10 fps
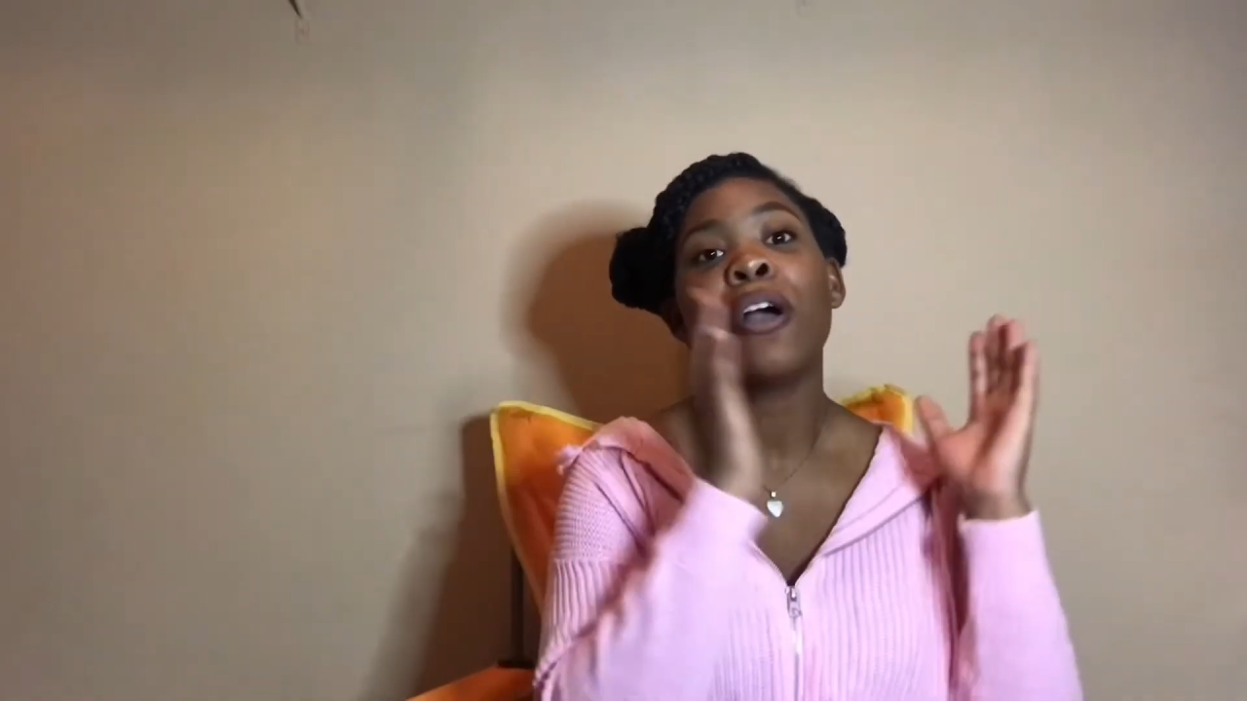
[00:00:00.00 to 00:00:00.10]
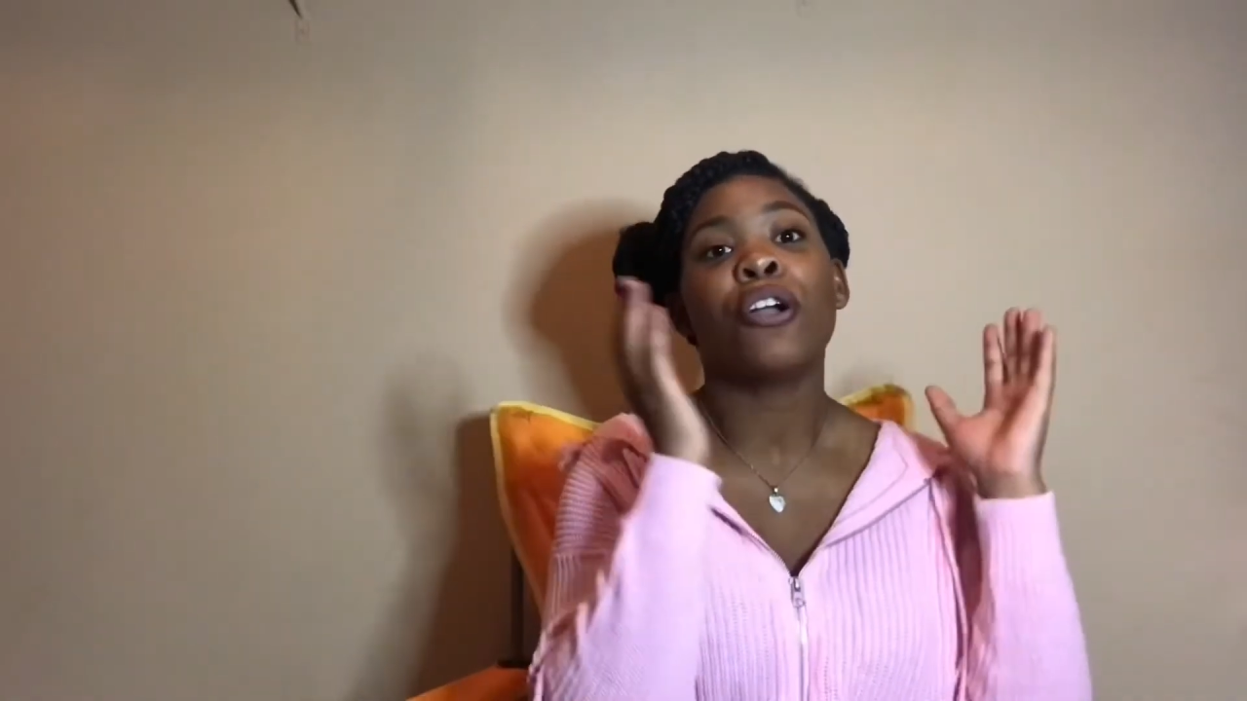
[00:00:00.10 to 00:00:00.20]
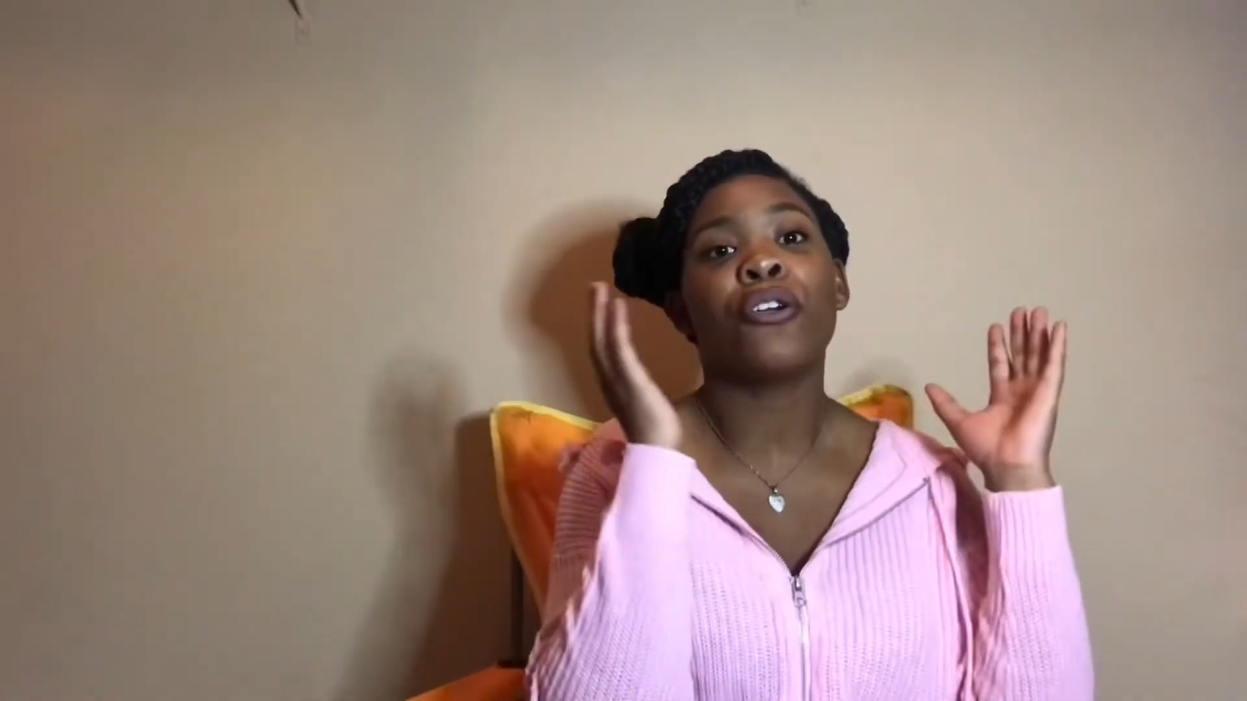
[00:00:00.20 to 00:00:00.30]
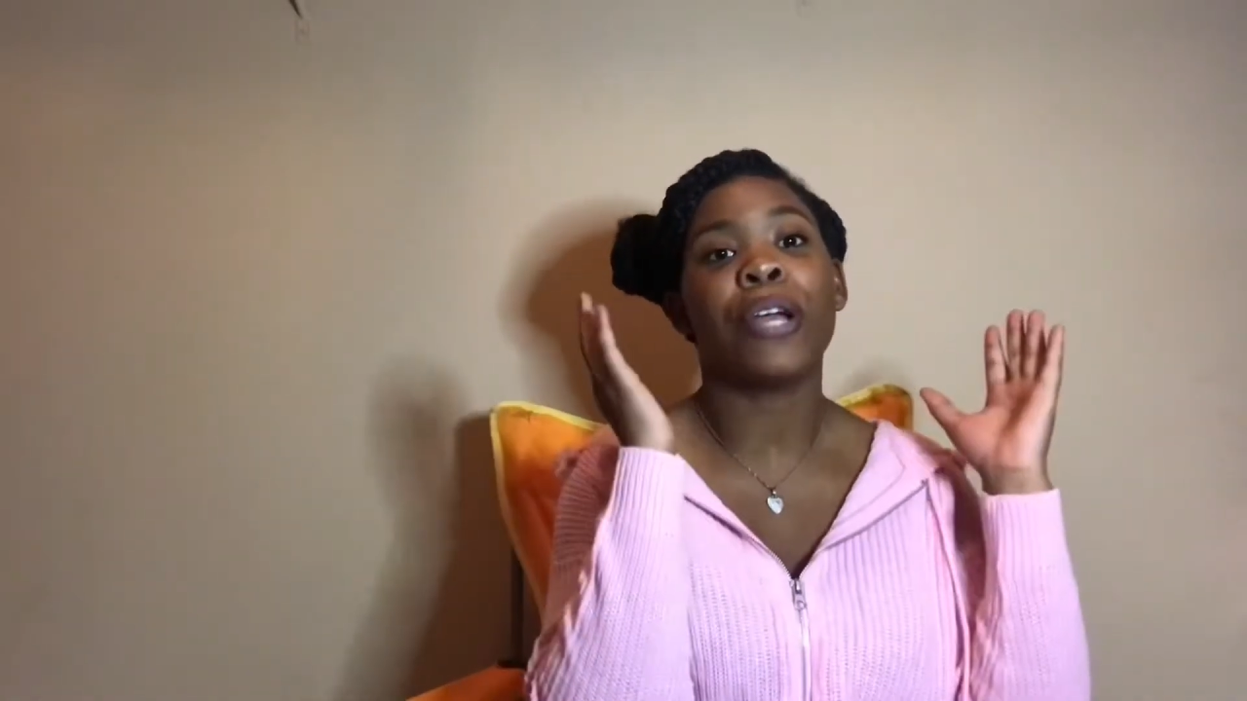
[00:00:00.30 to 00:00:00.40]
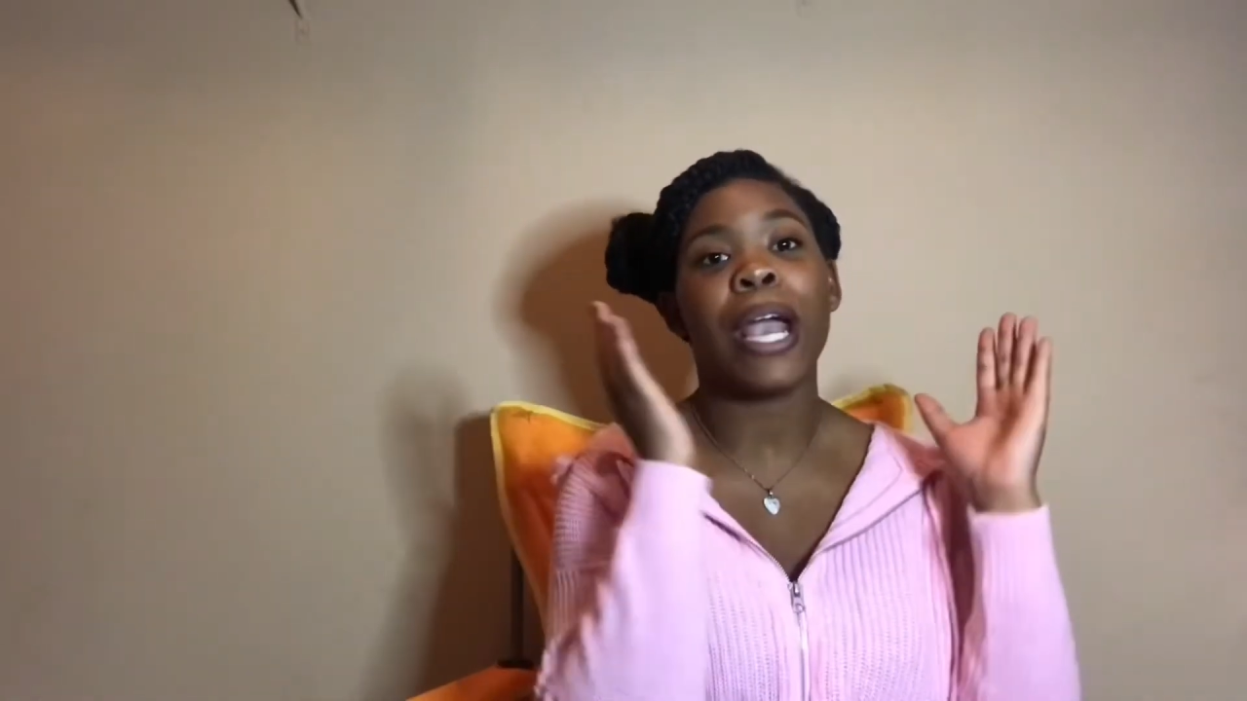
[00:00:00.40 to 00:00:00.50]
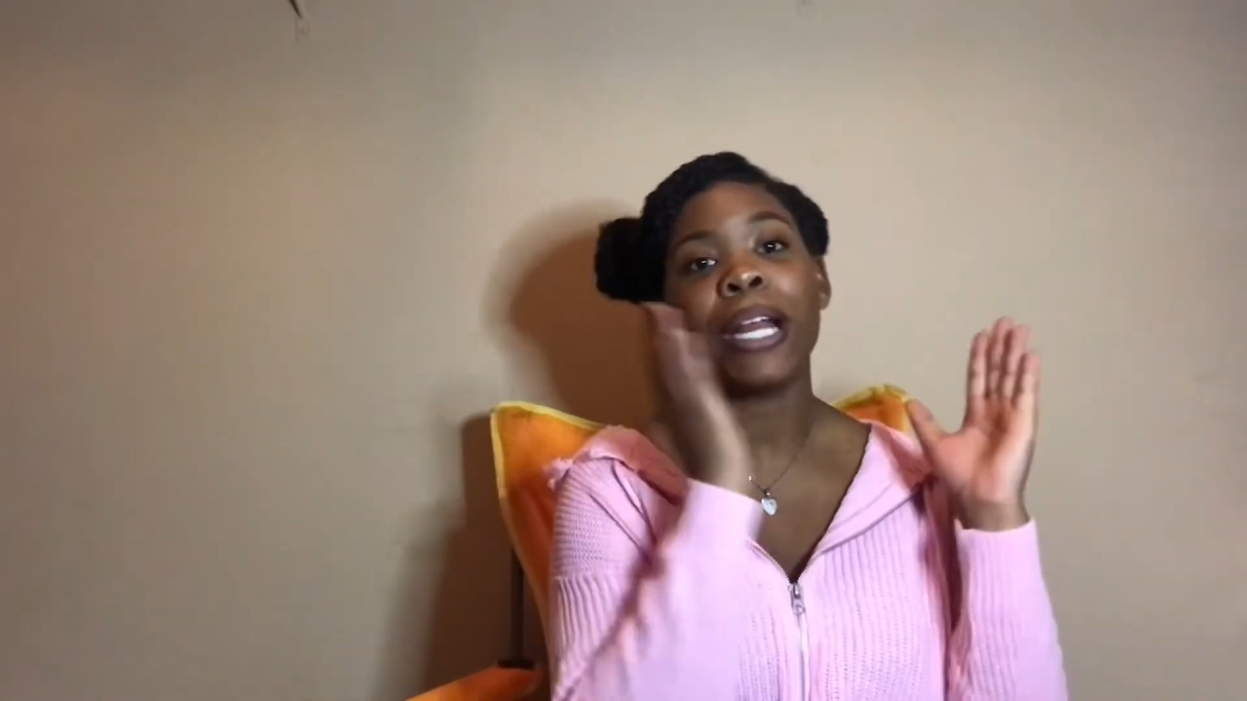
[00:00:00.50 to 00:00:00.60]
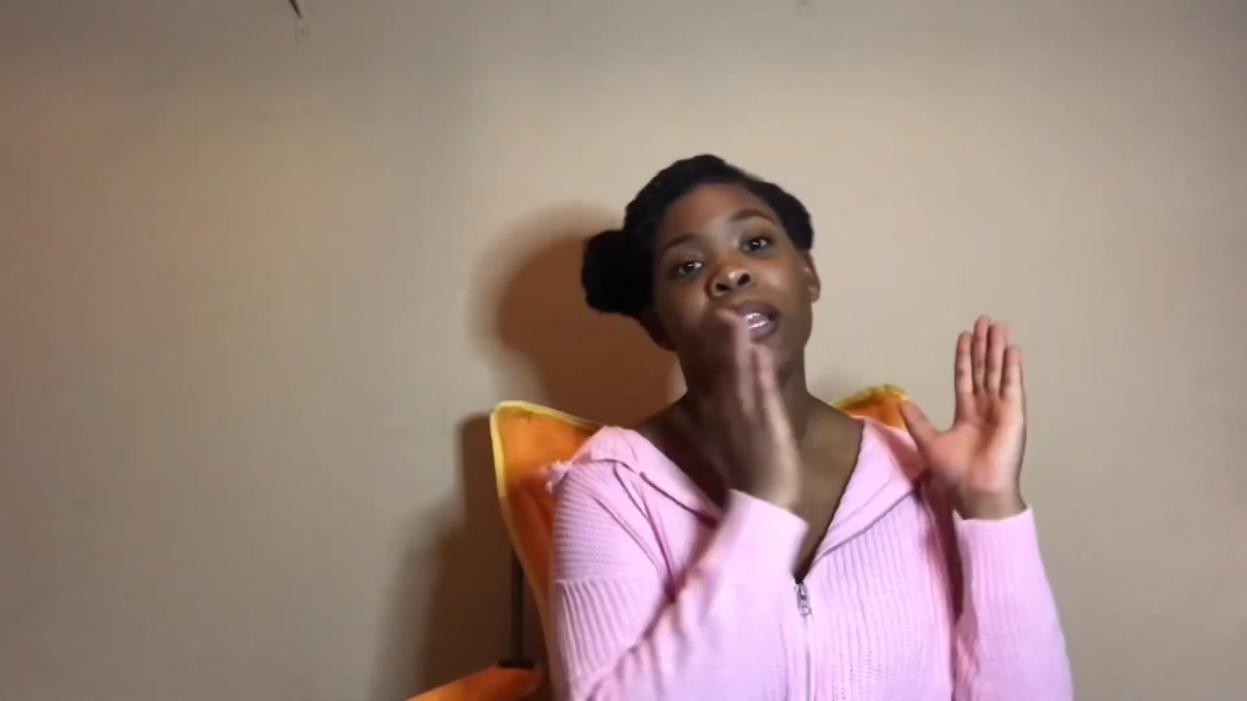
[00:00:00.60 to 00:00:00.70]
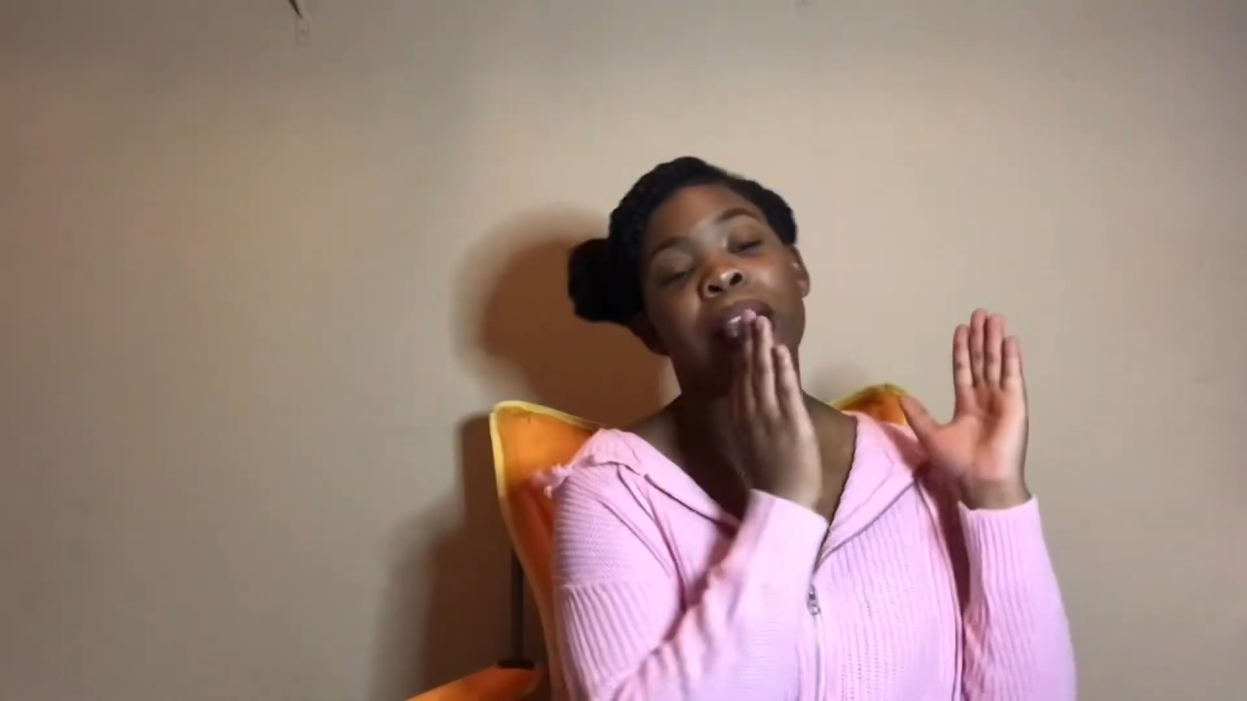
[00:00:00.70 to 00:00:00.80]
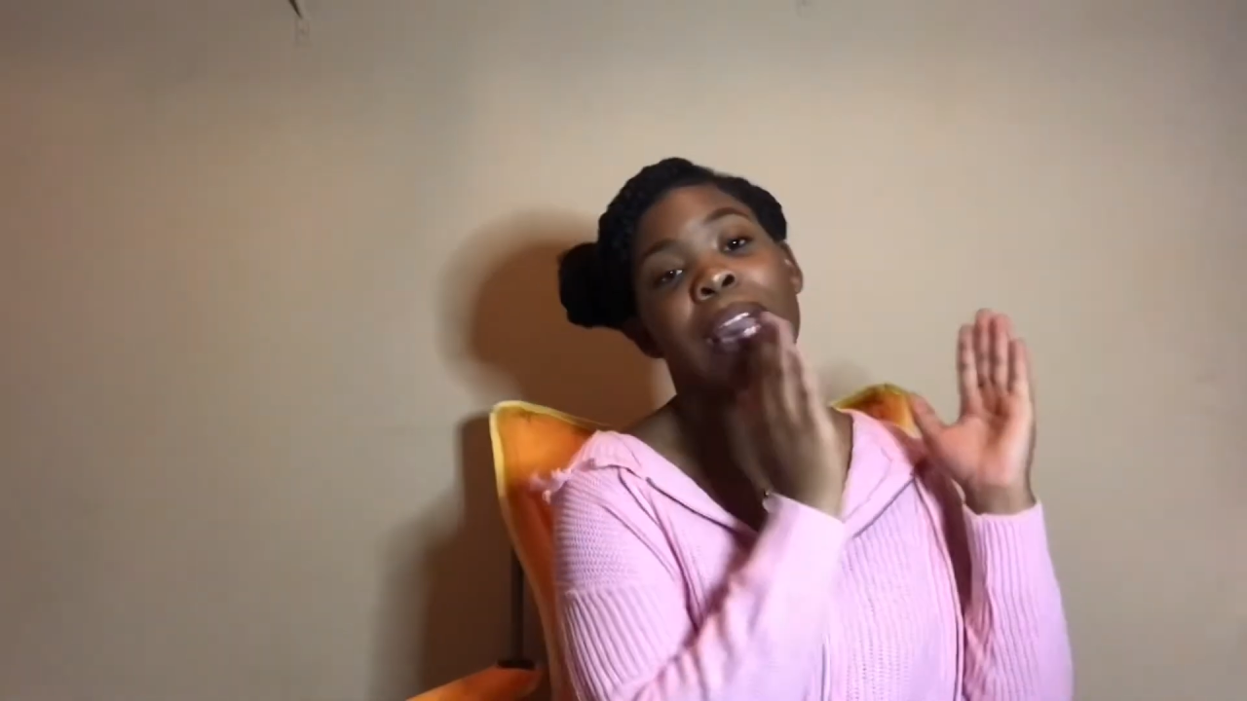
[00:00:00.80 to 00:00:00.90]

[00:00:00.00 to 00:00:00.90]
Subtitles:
created the